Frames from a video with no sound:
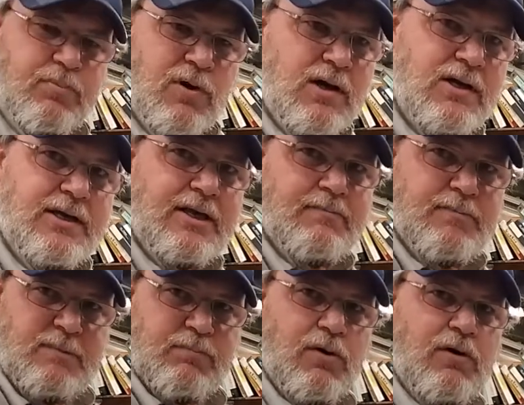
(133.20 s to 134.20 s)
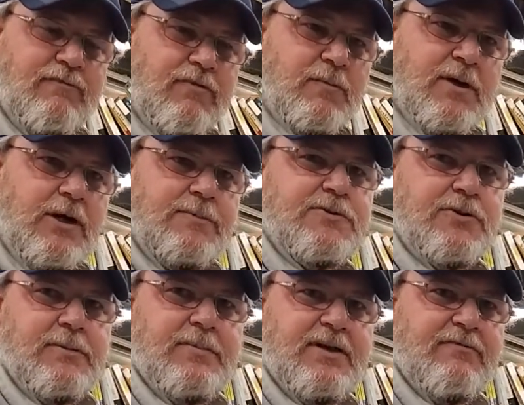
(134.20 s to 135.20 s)
product can be brought from an
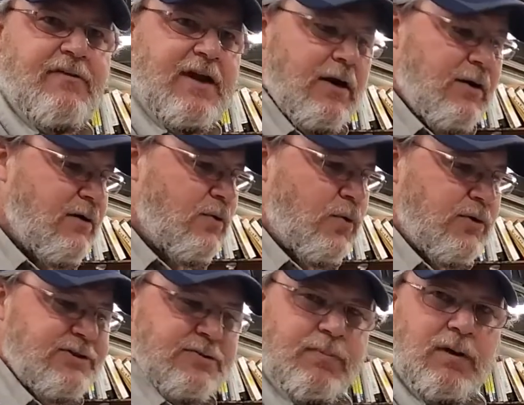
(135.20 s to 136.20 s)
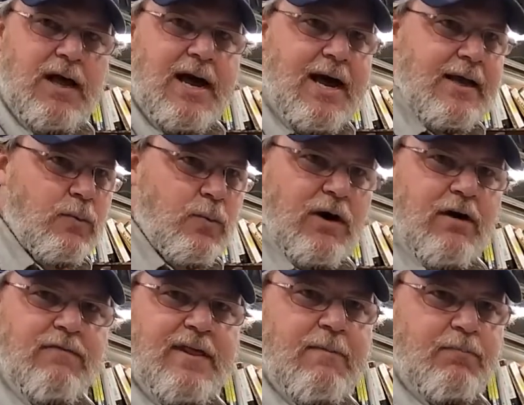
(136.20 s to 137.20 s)
upstream conveyor or supply,
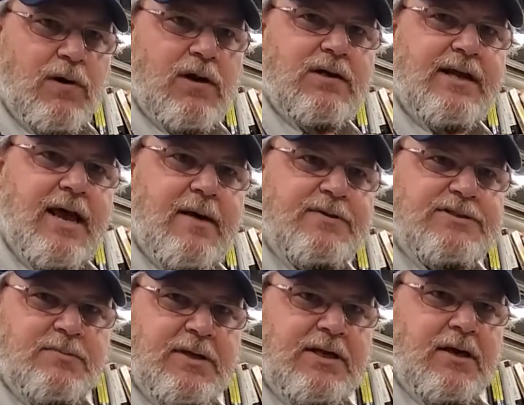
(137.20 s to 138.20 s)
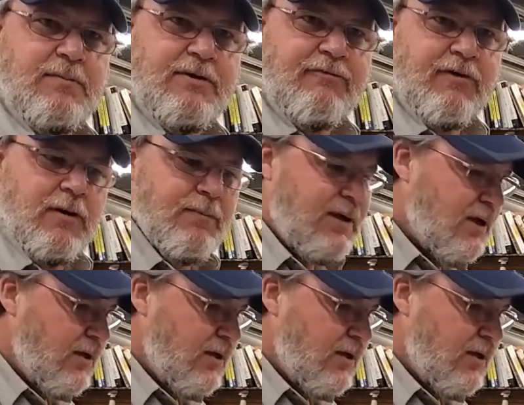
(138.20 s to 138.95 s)
wherever that product happens to be coming from.